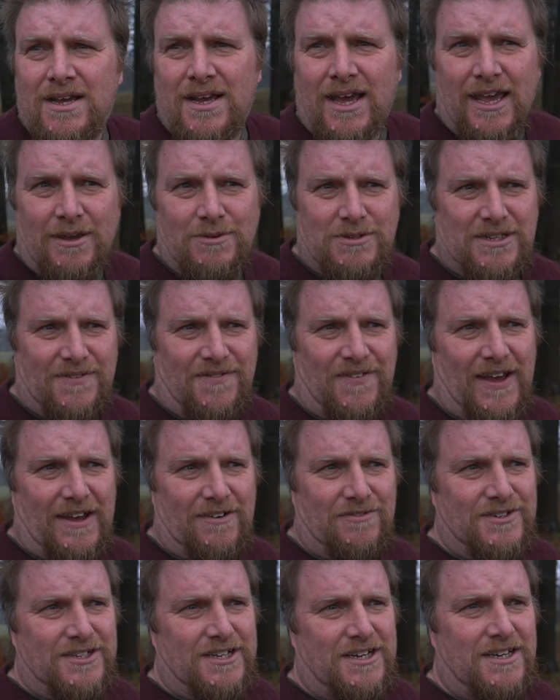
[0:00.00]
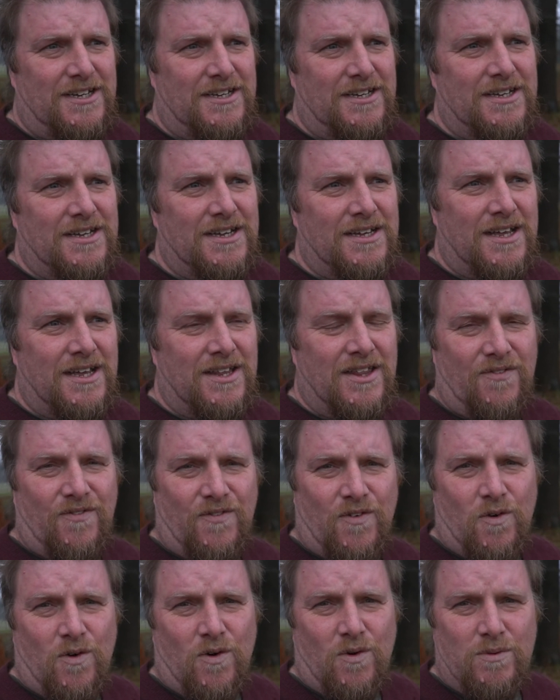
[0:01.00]
He was the founder. The
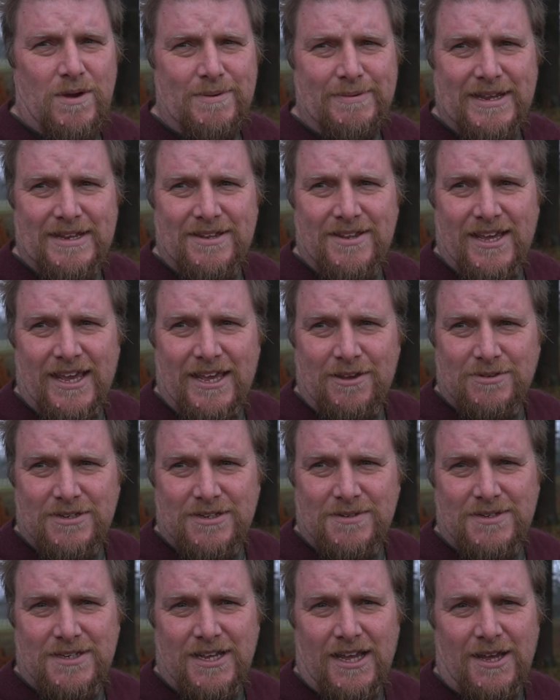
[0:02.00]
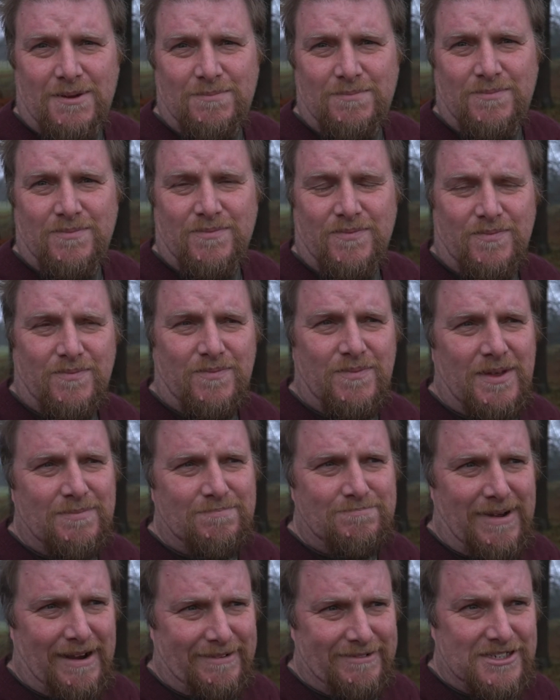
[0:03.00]
four women that he was
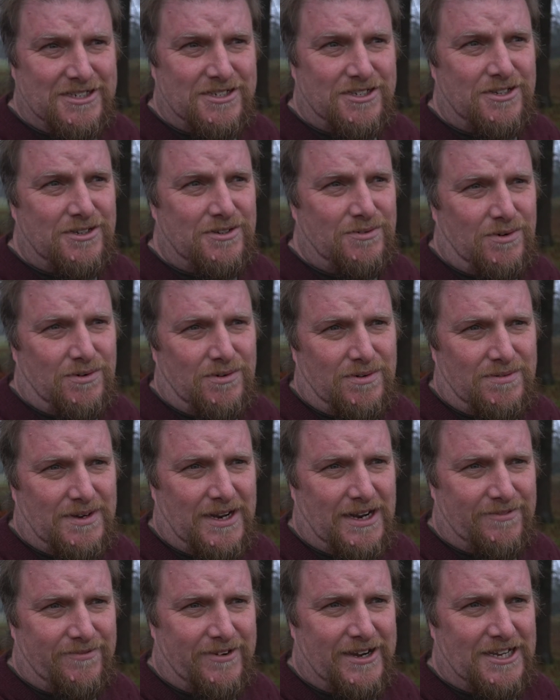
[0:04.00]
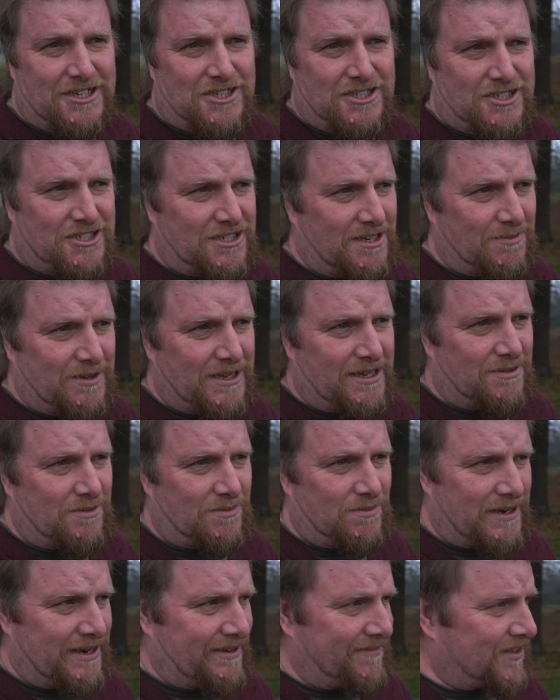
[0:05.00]
married to or had a relationship with or
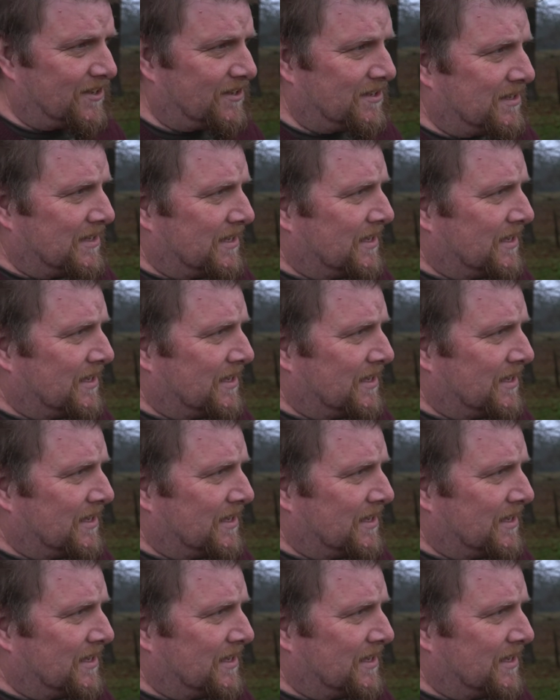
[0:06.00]
whatever